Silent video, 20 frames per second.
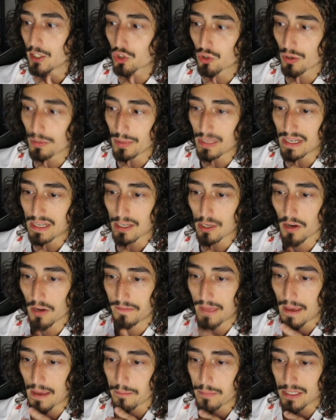tributing
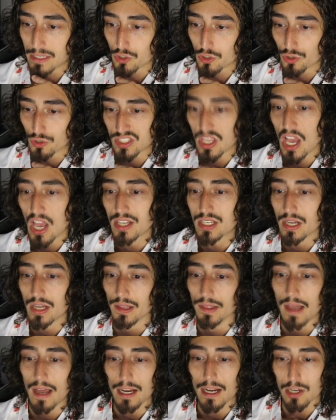off that Beatrice to
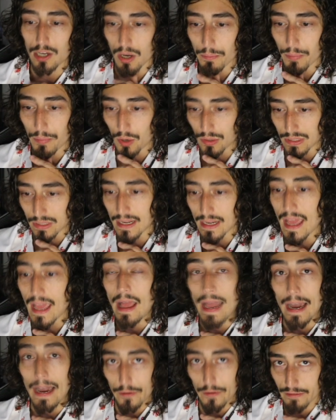lock our opponent
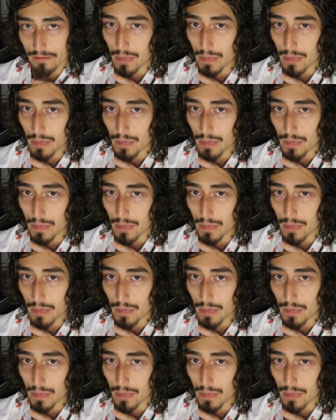out